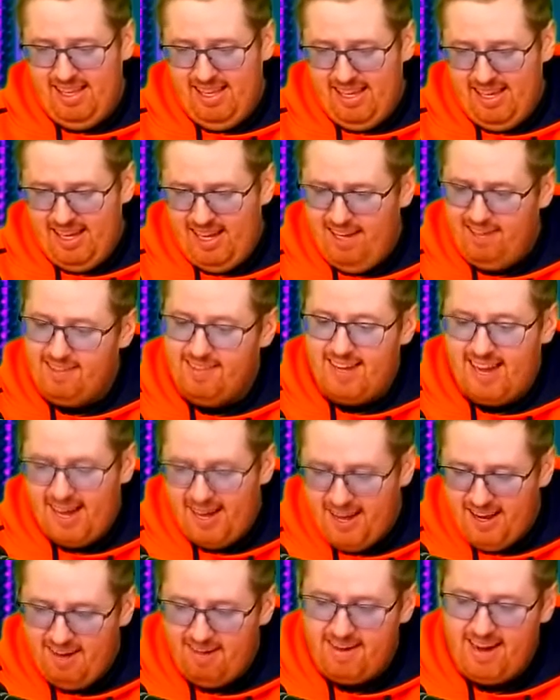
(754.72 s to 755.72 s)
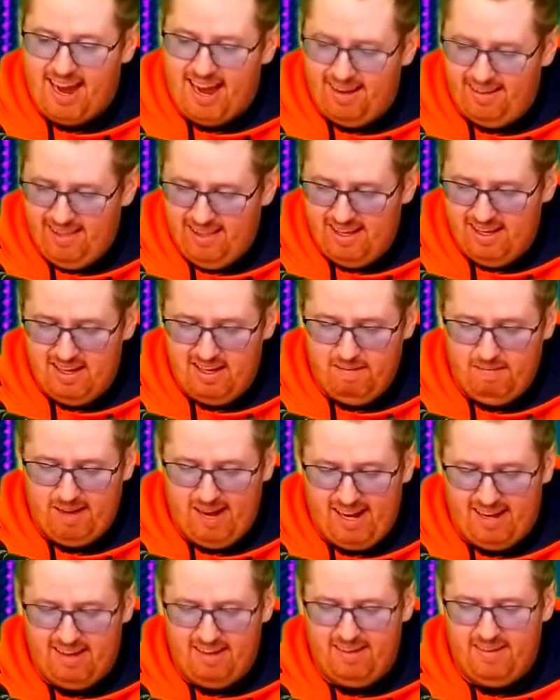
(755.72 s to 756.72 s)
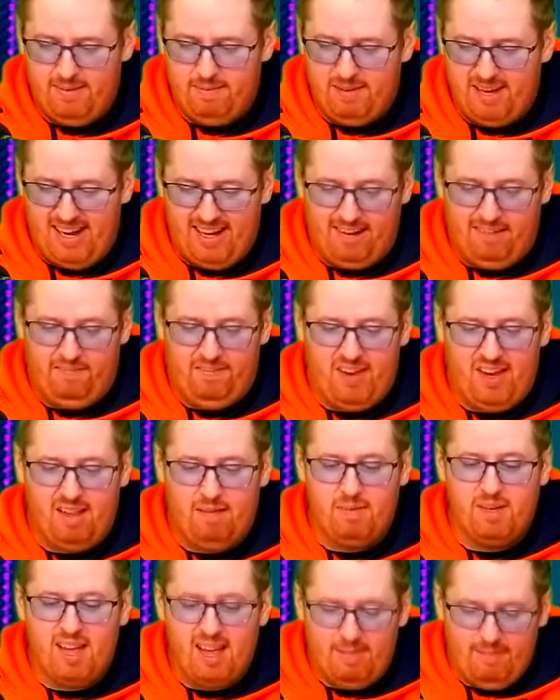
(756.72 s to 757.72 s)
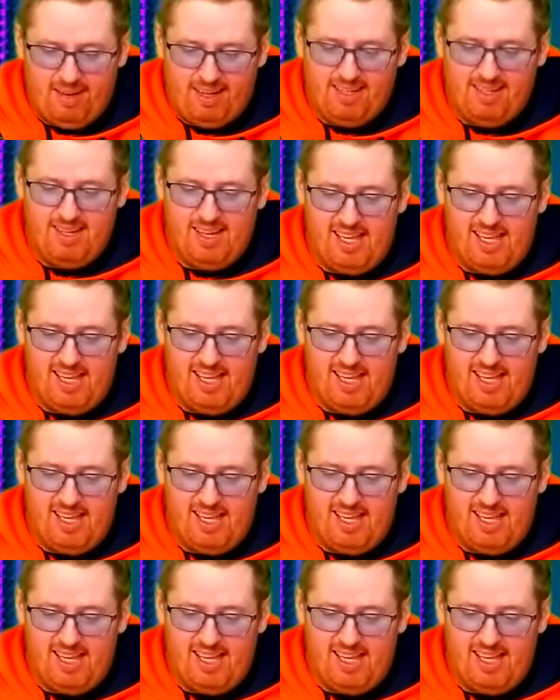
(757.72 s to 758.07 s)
He's not here now, but I can feel him coming.